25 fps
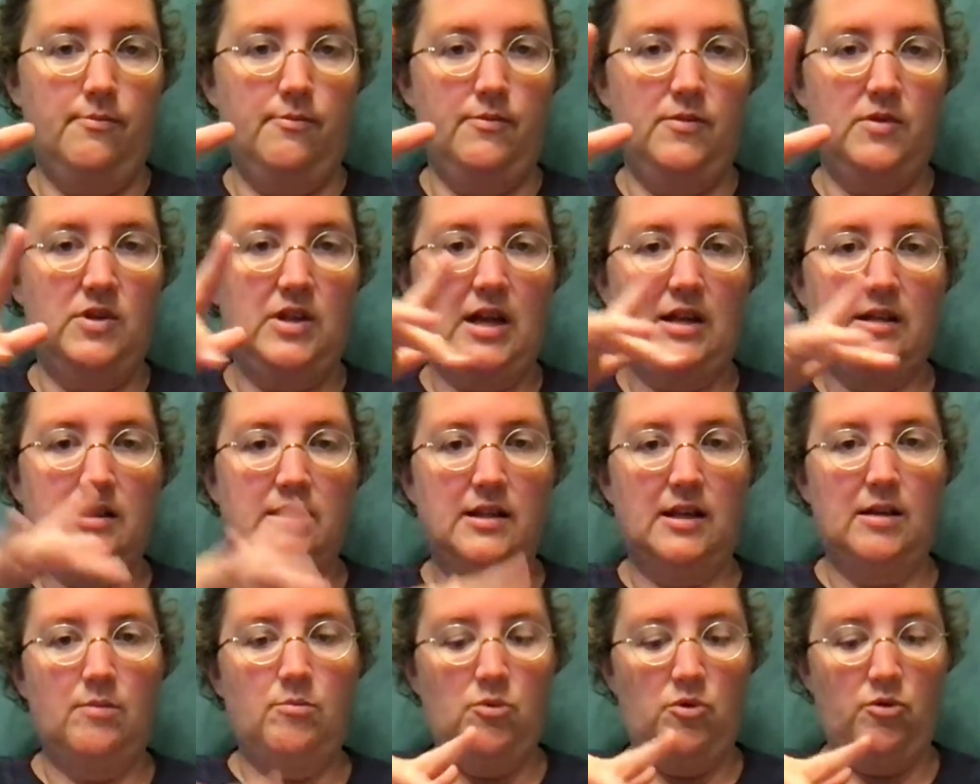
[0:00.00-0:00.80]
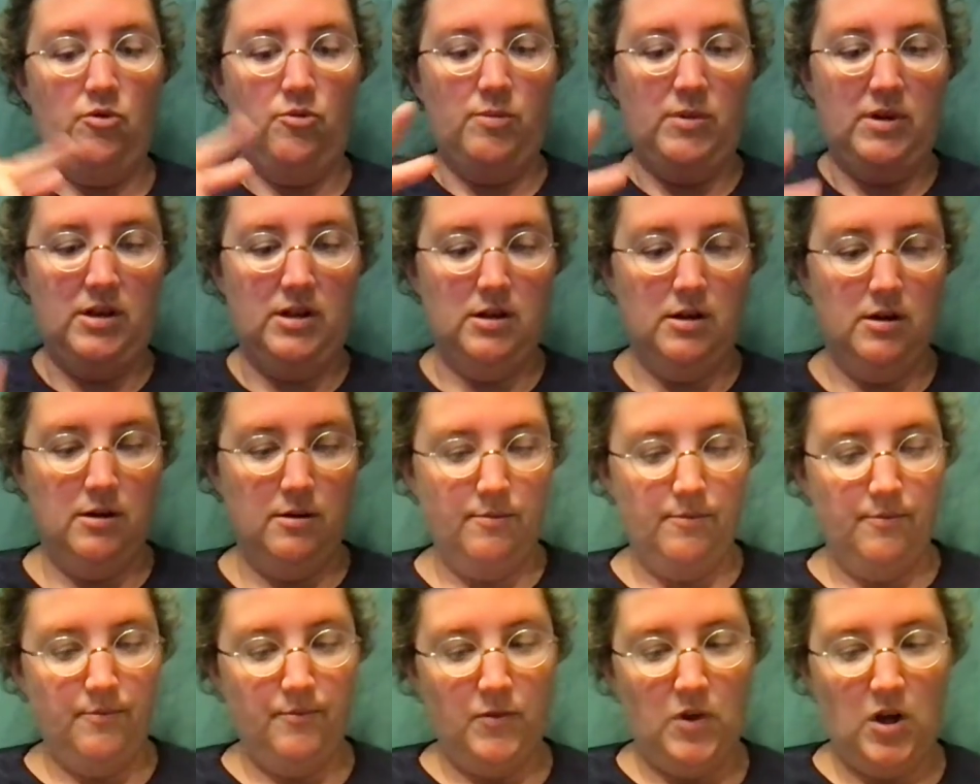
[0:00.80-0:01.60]
That same movement.
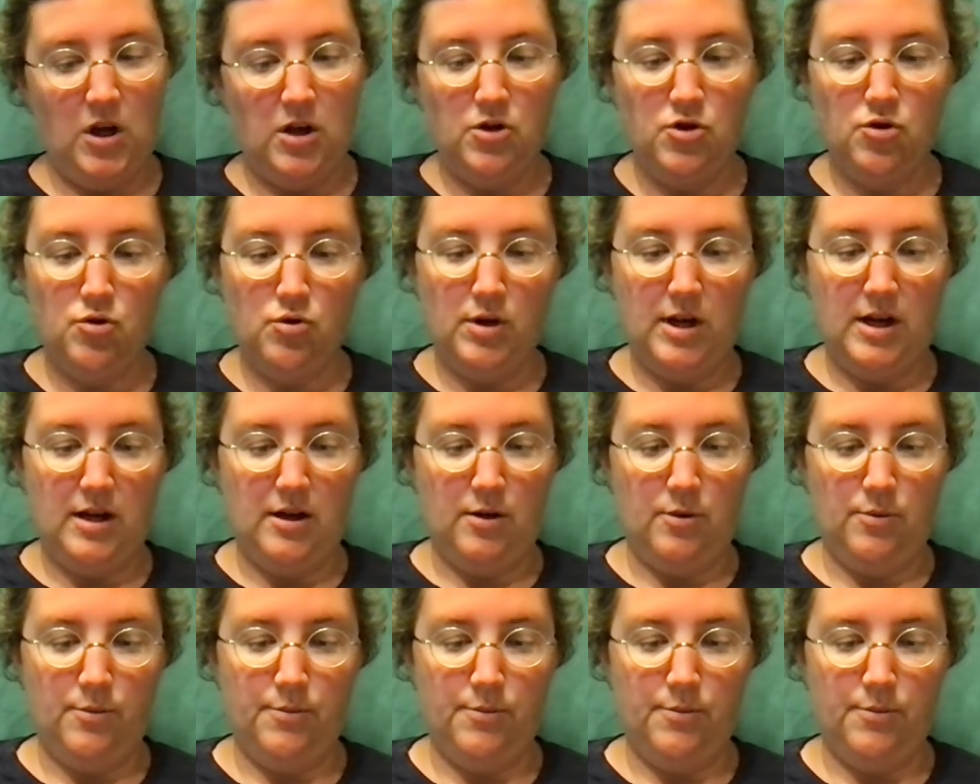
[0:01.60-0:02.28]
Tornado.